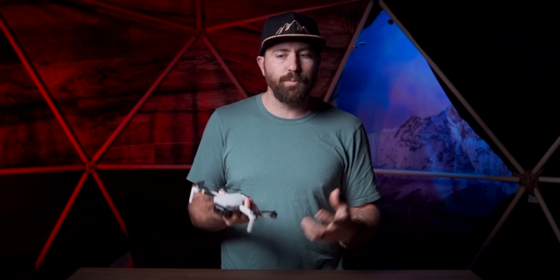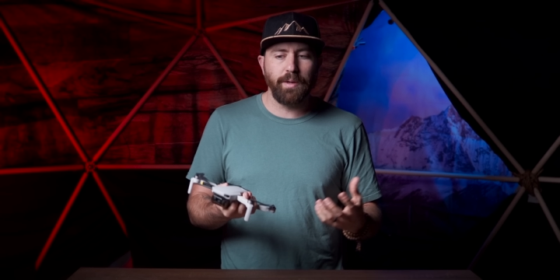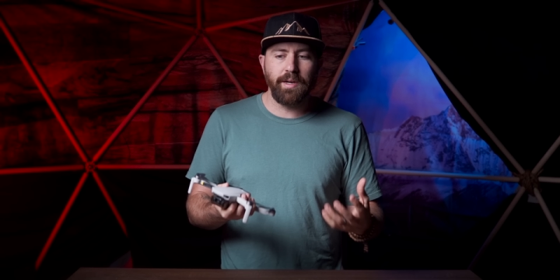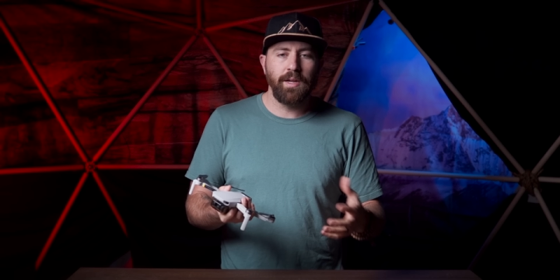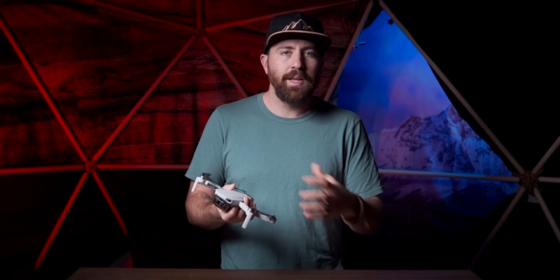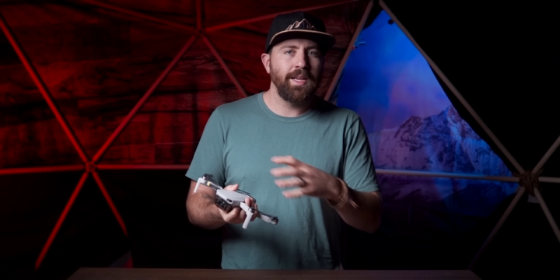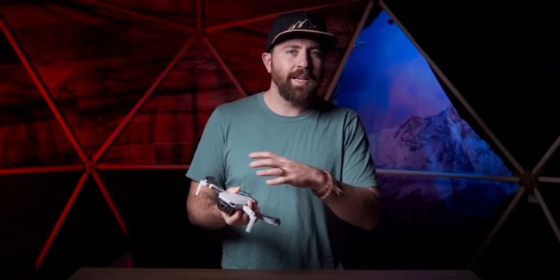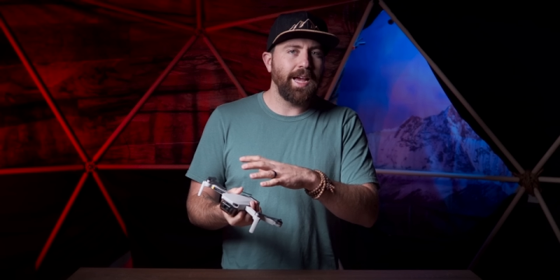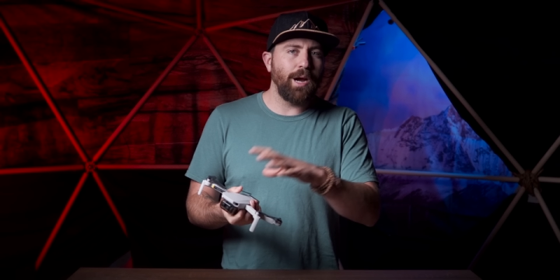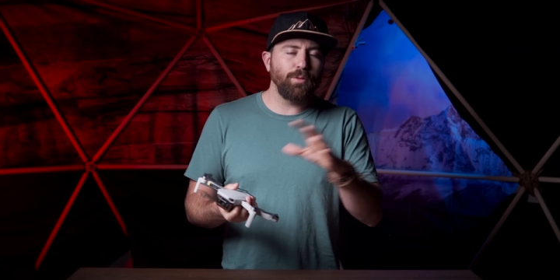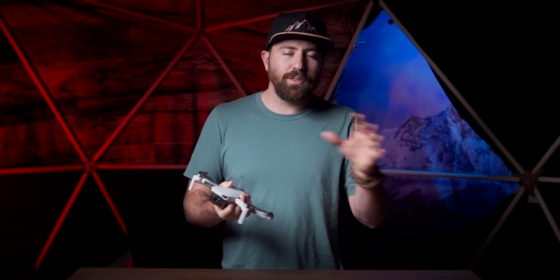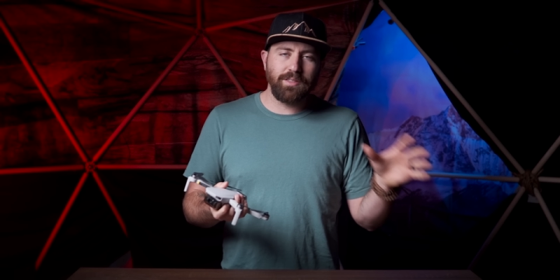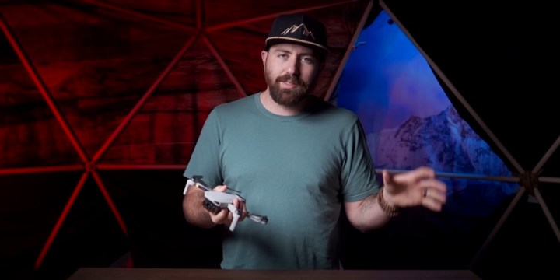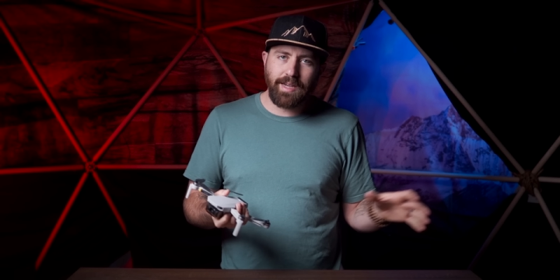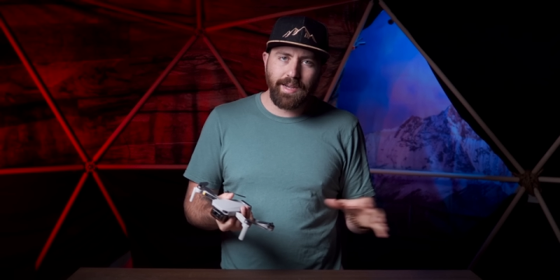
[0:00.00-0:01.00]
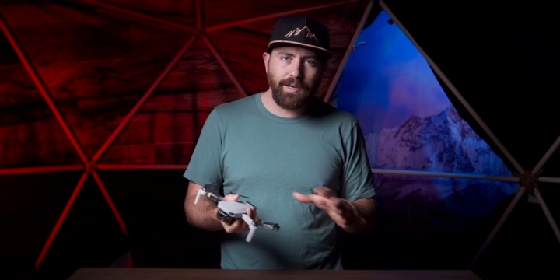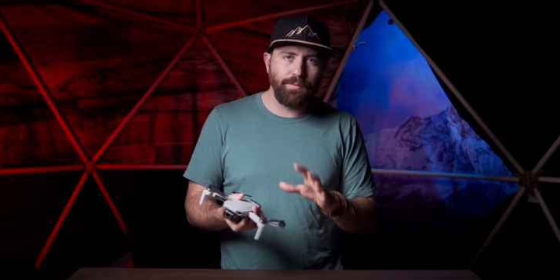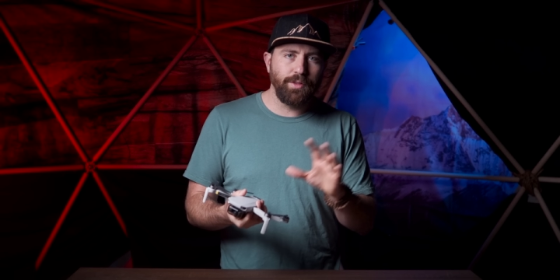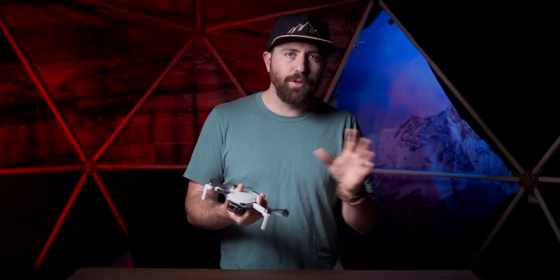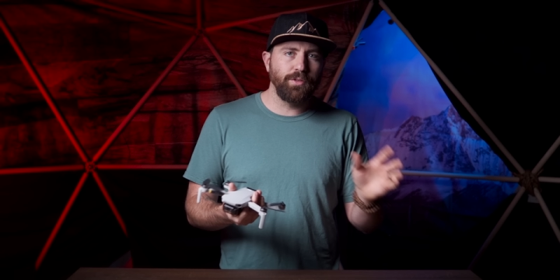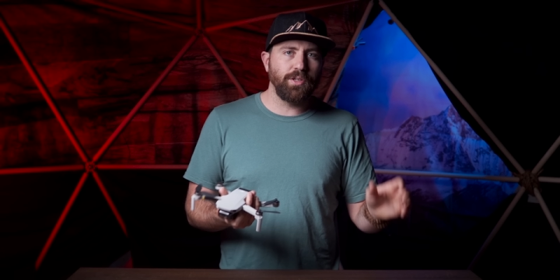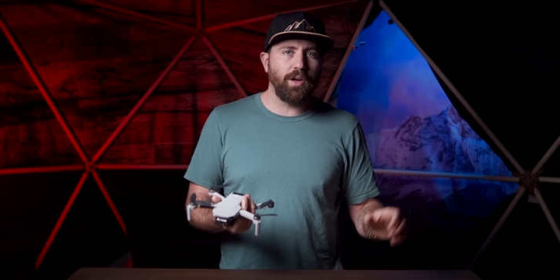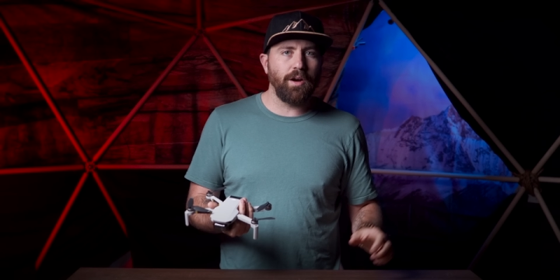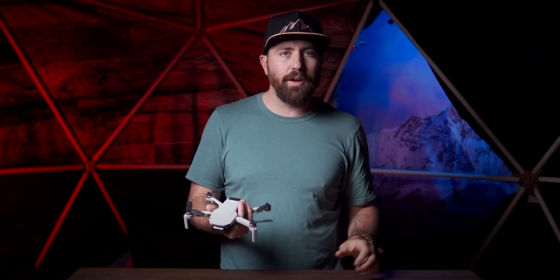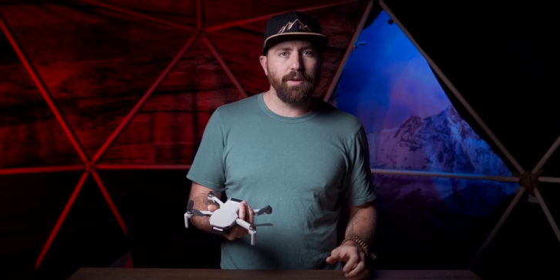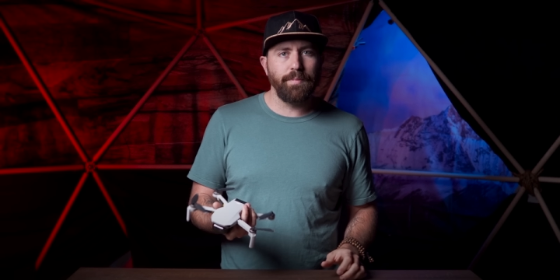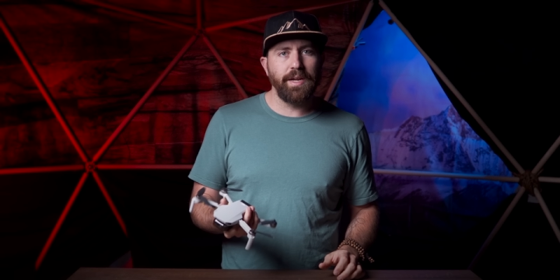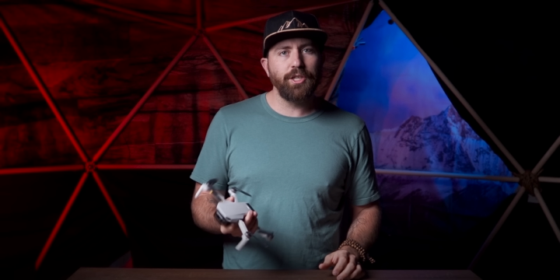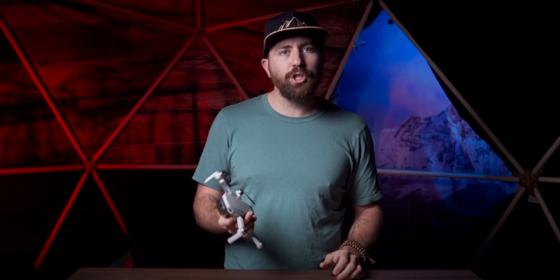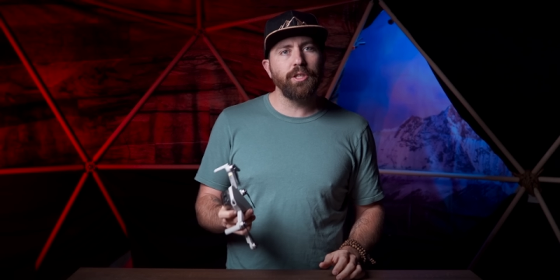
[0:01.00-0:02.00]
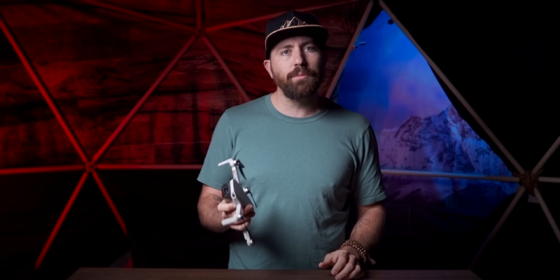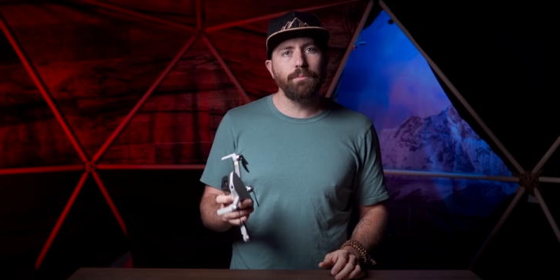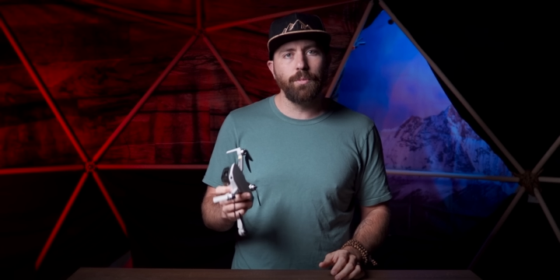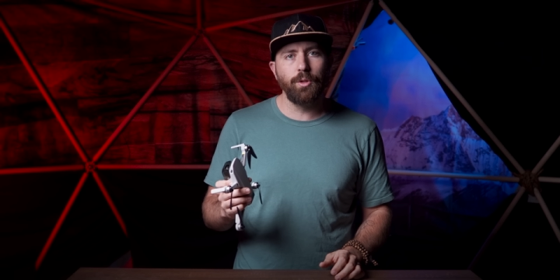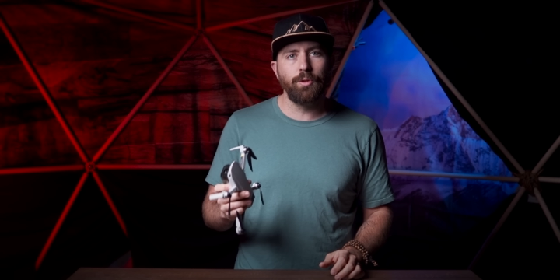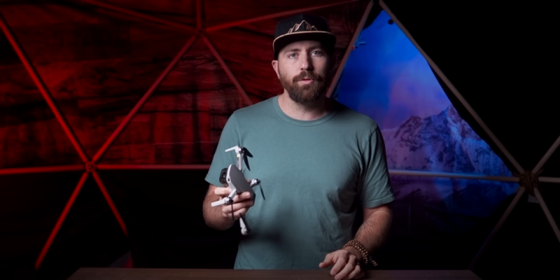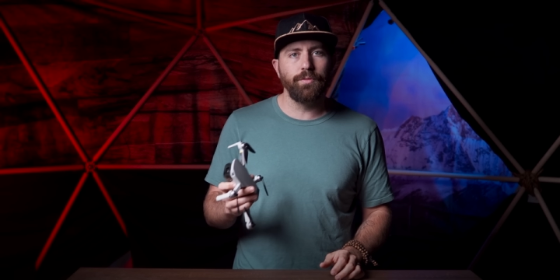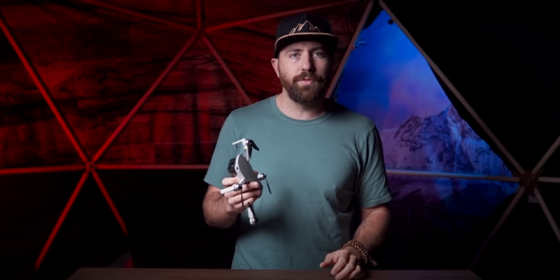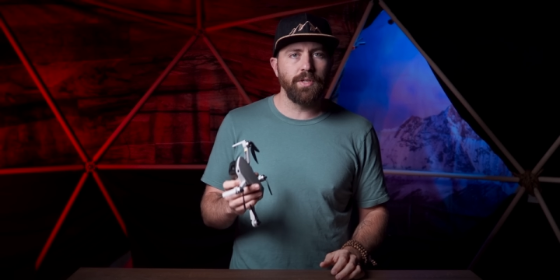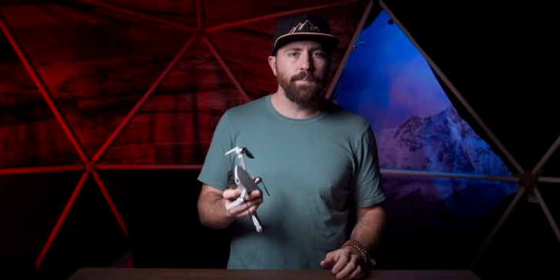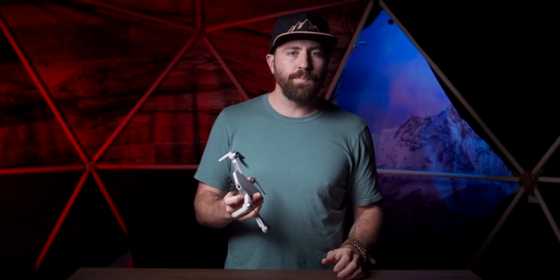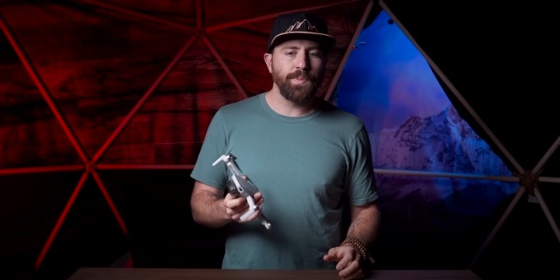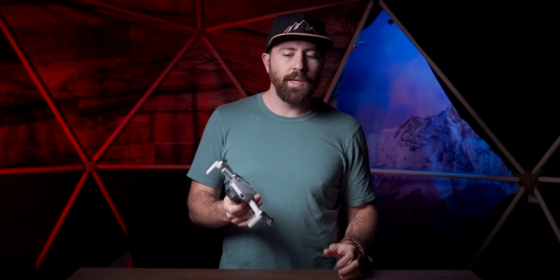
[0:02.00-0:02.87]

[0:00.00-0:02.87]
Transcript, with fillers: But outside of those automation moves,